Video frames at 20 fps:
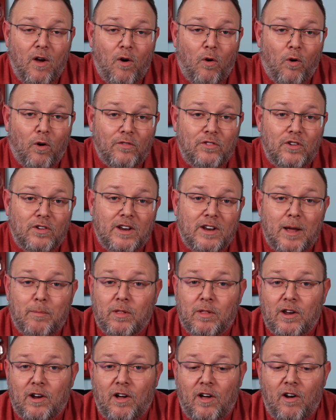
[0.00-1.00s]
Or if you
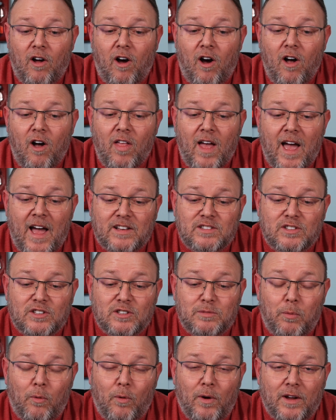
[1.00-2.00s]
enable it on all
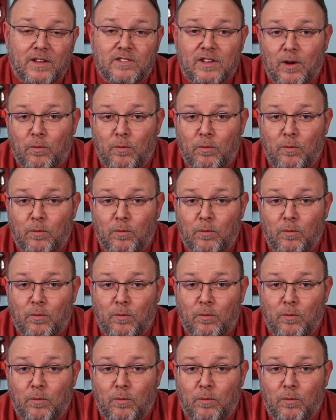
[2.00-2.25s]
access points,